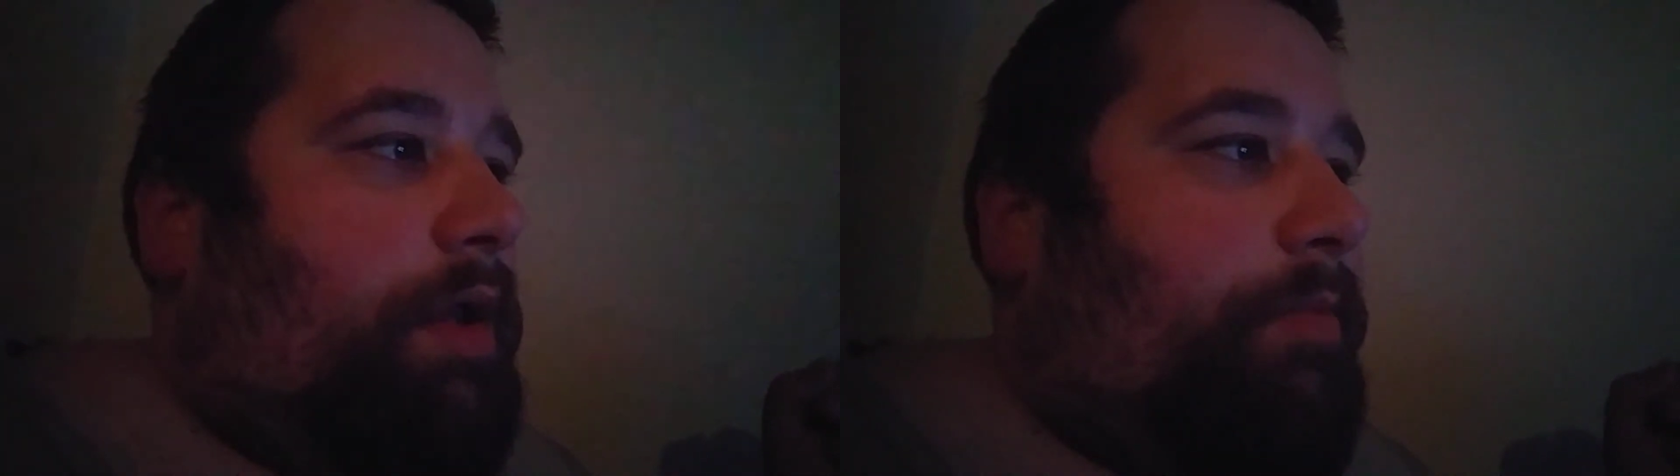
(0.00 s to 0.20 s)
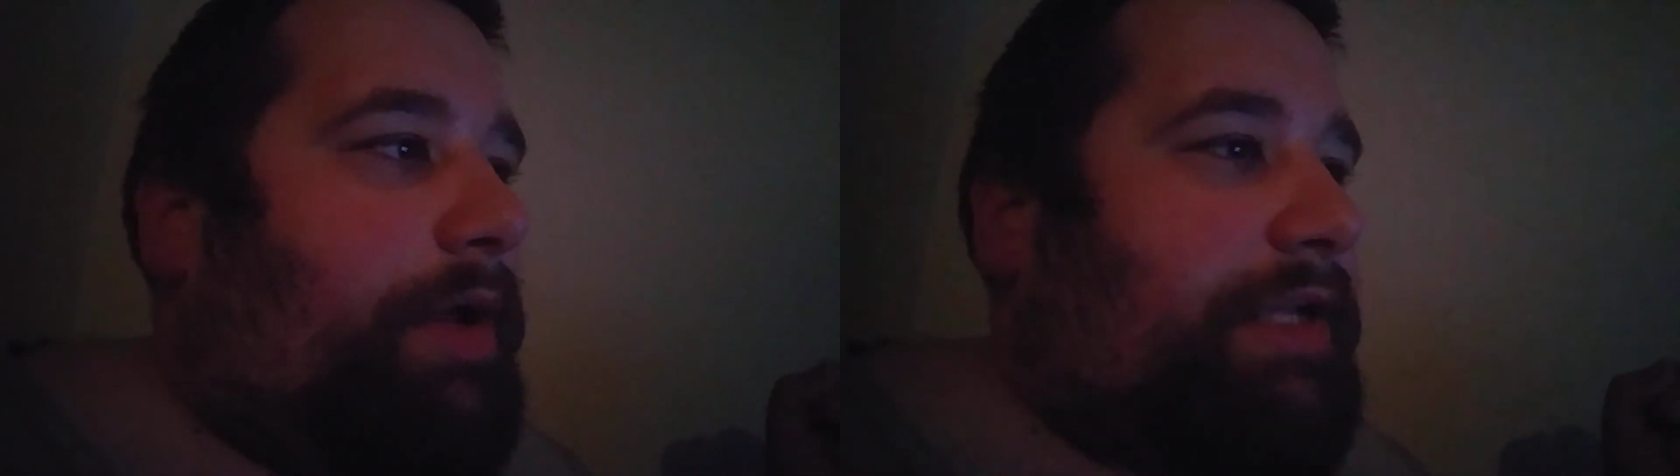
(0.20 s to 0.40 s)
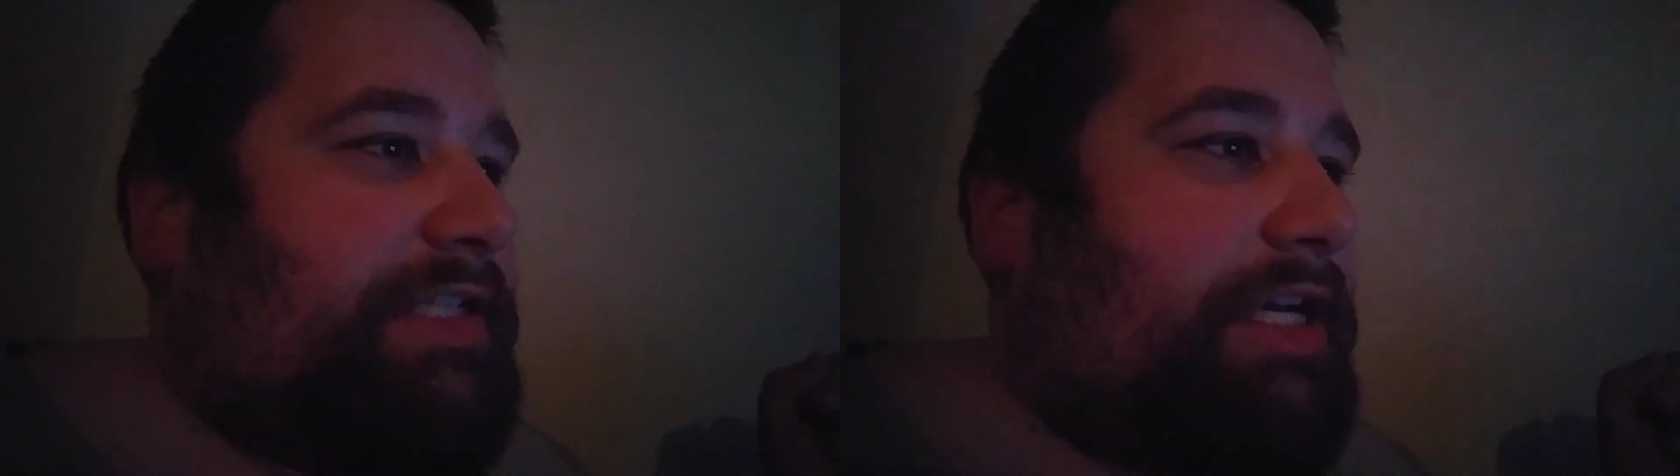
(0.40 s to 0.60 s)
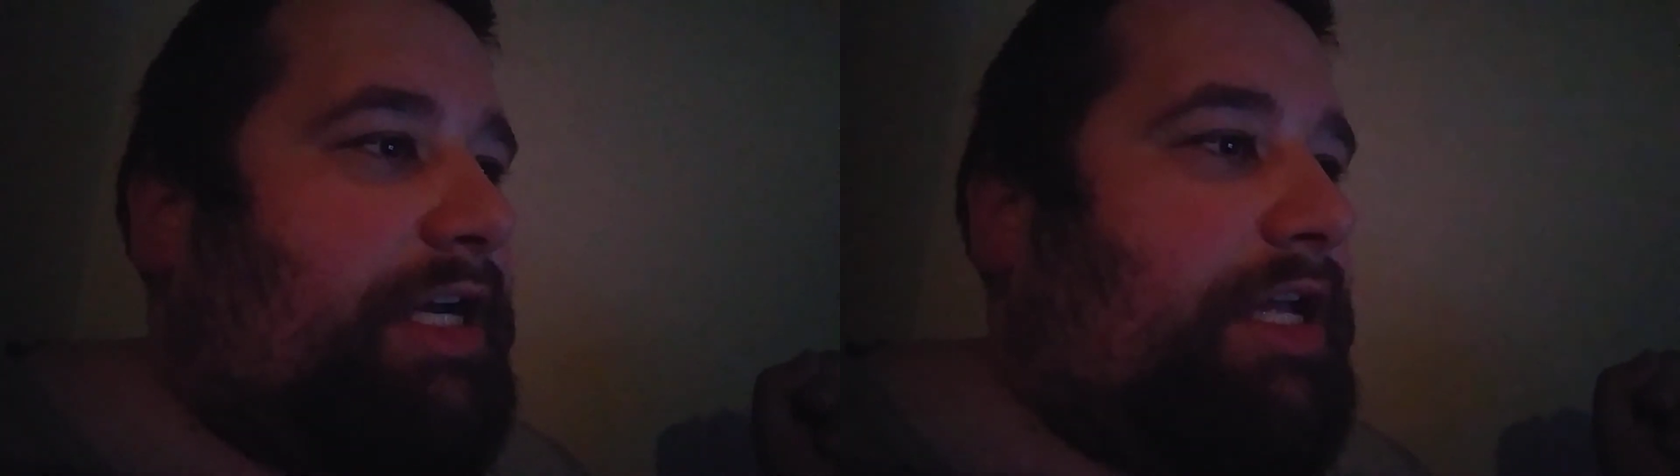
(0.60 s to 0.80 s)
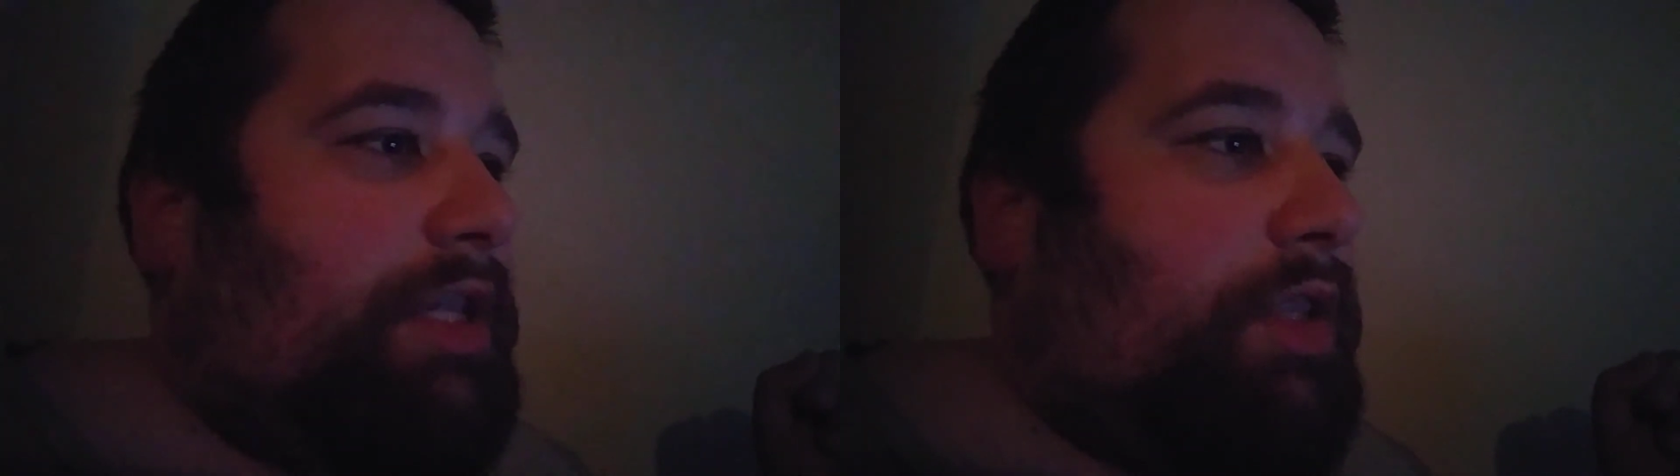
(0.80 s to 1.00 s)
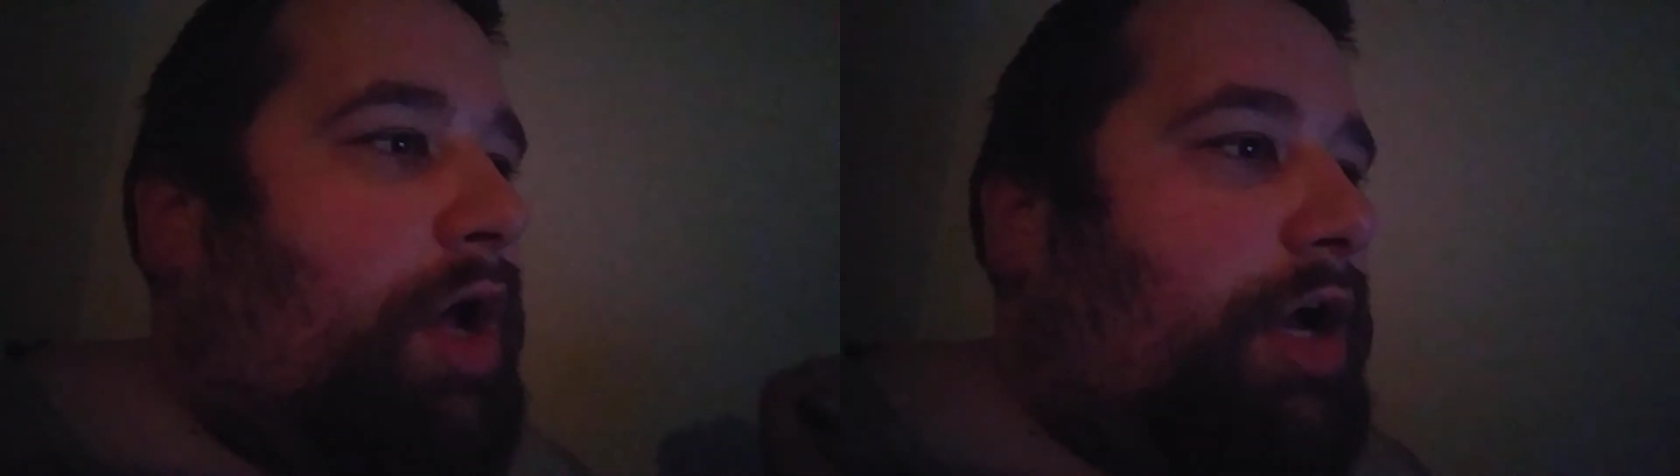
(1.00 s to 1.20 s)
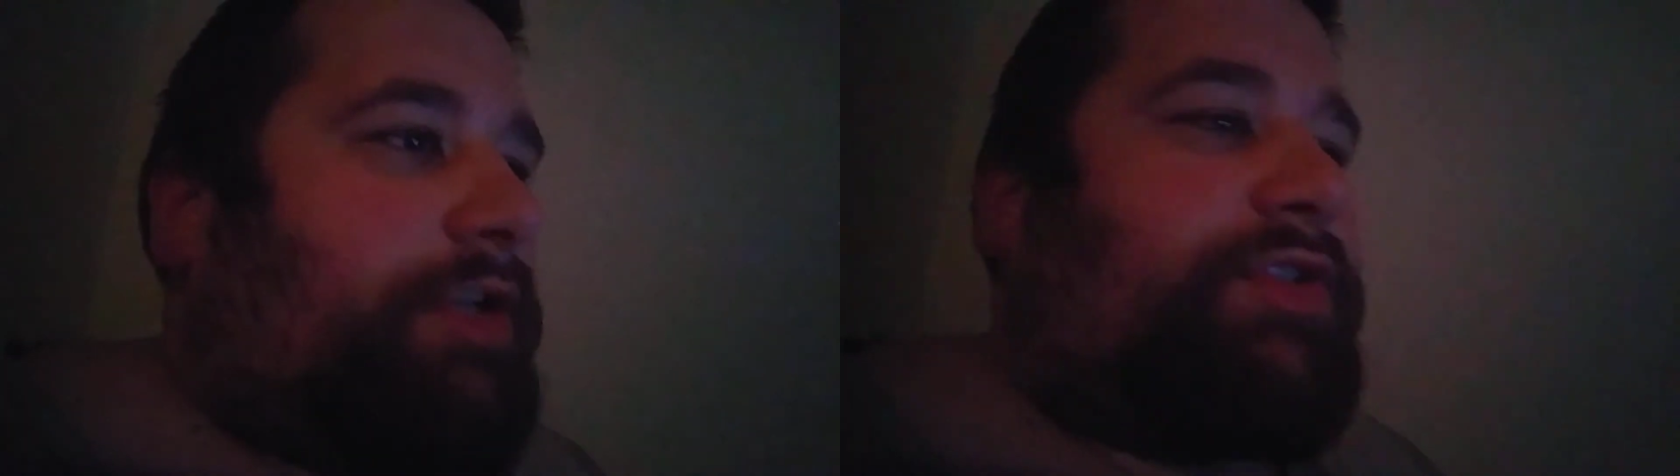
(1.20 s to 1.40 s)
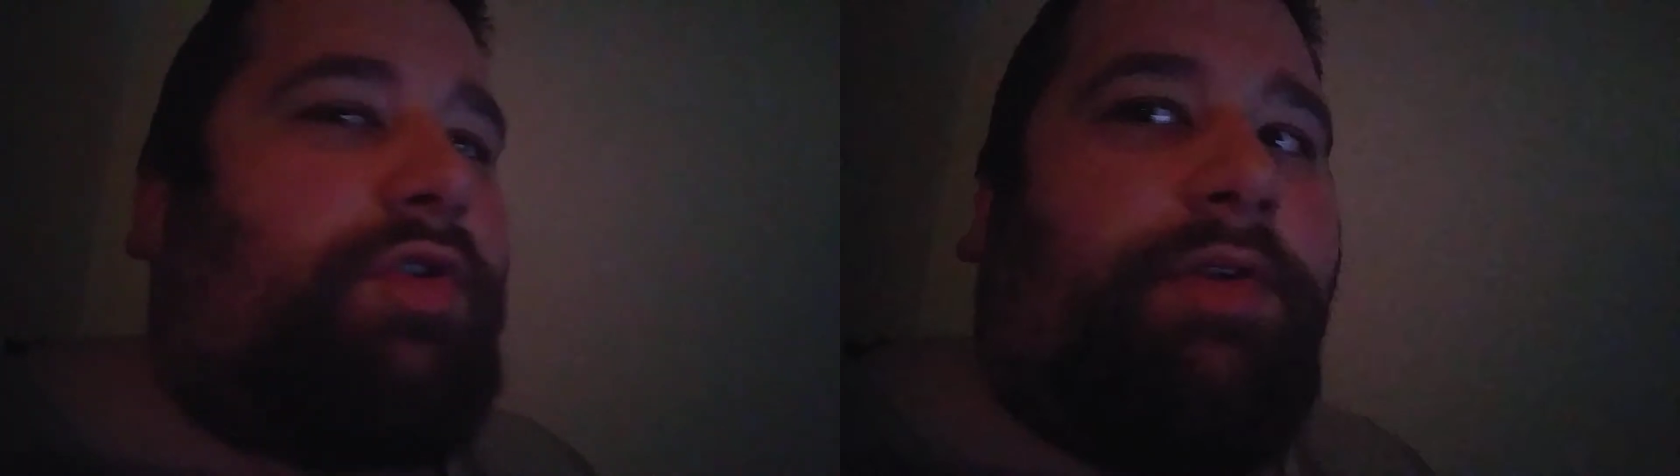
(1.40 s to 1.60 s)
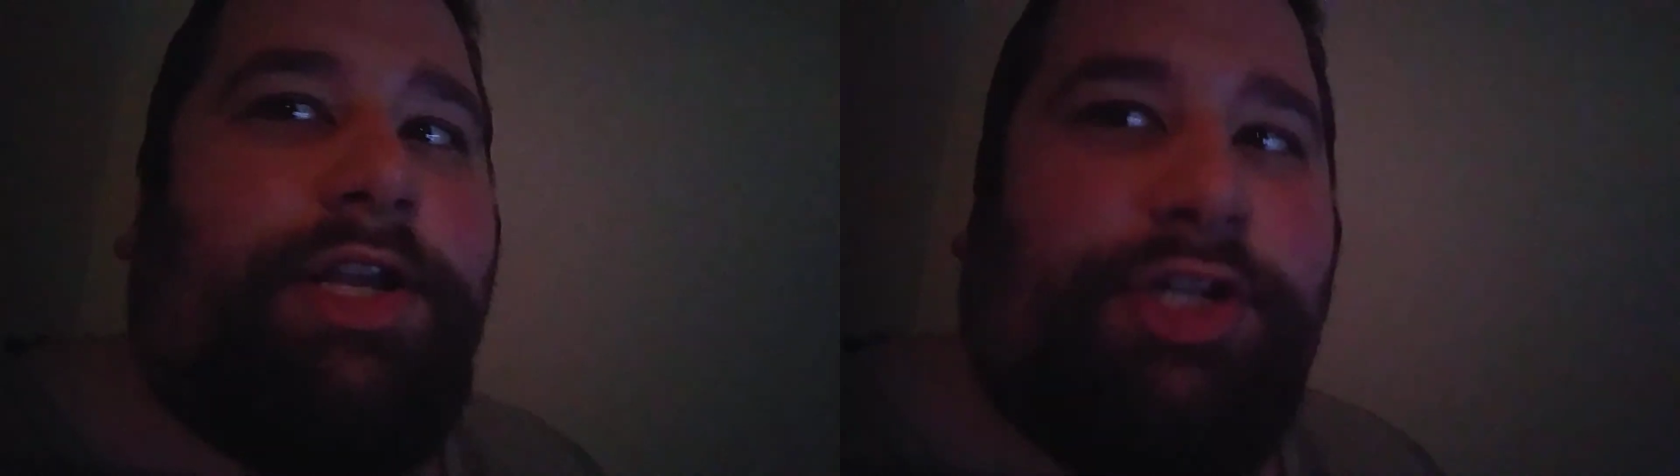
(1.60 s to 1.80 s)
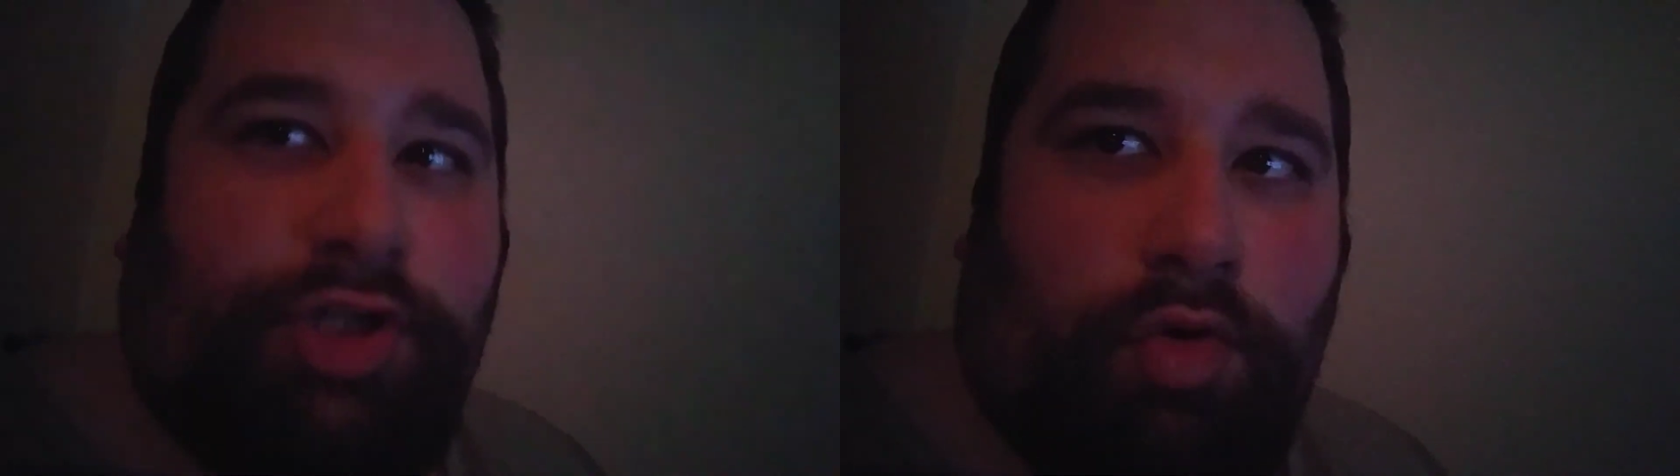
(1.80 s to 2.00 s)
But long
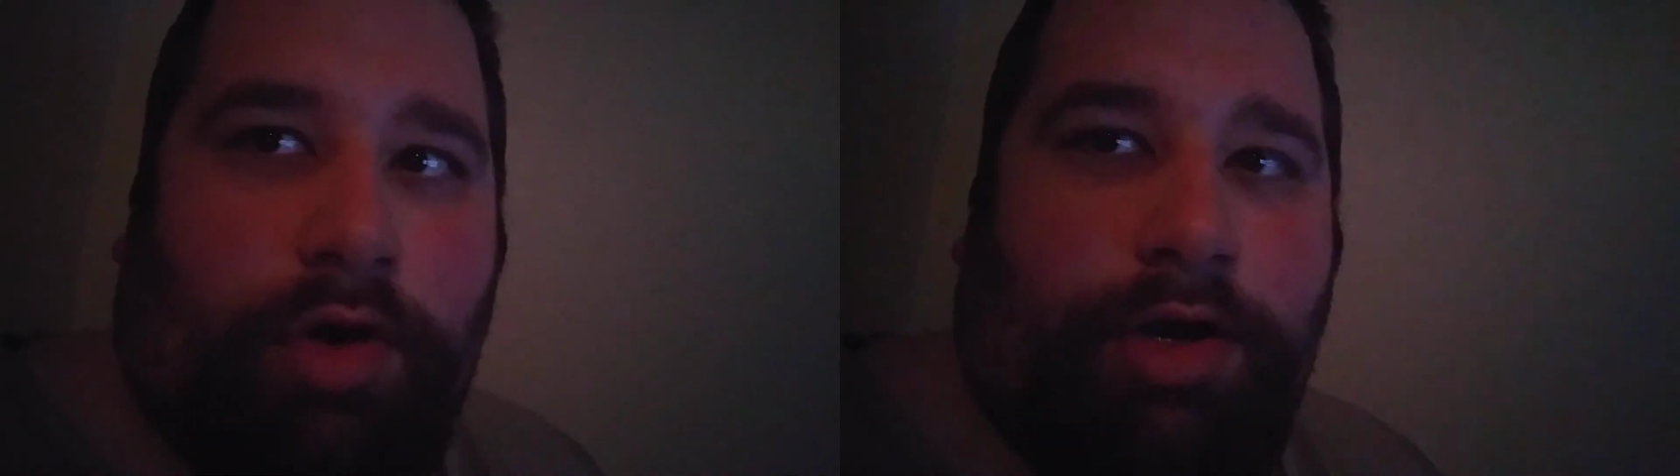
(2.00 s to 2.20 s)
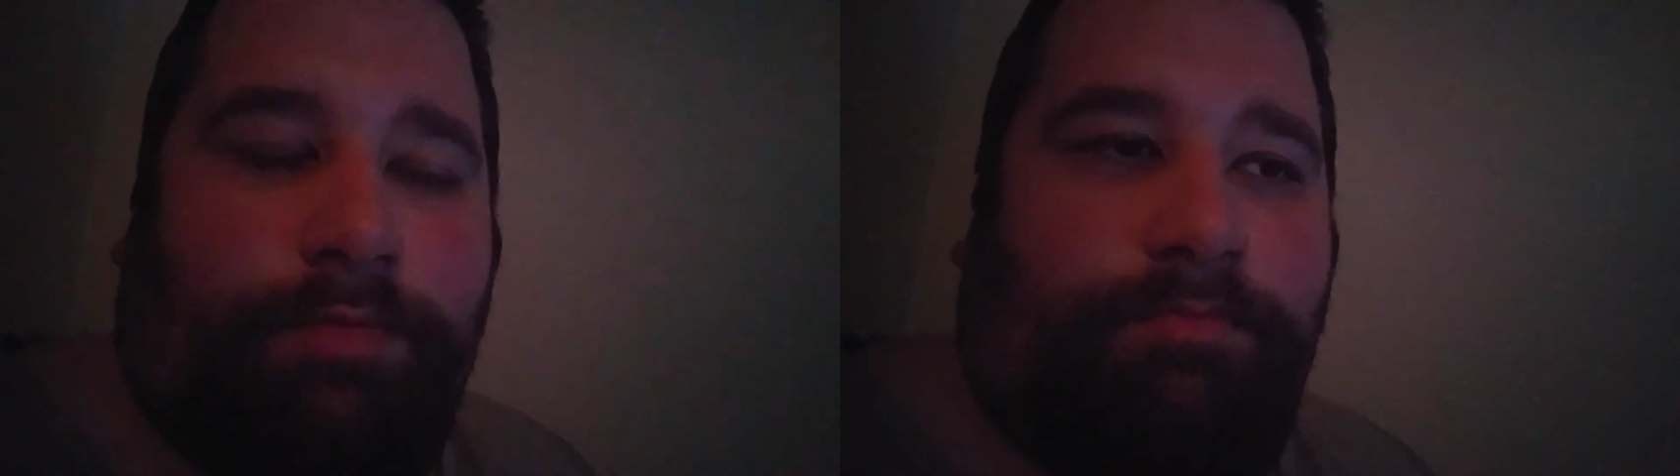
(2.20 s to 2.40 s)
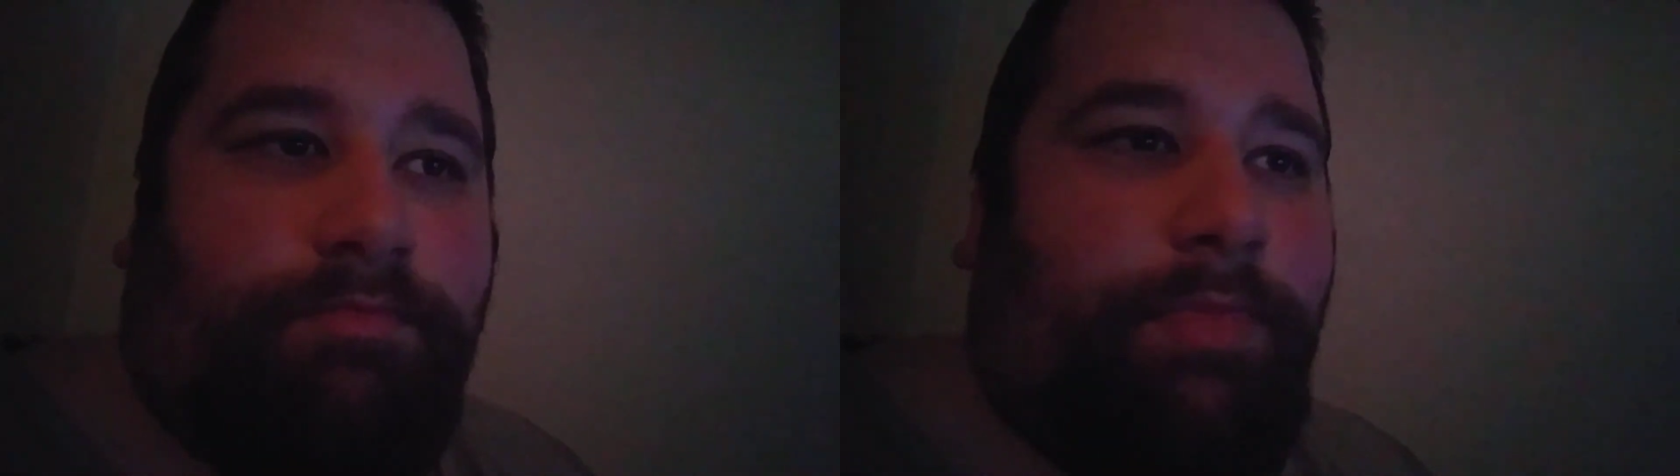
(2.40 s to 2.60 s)
story short,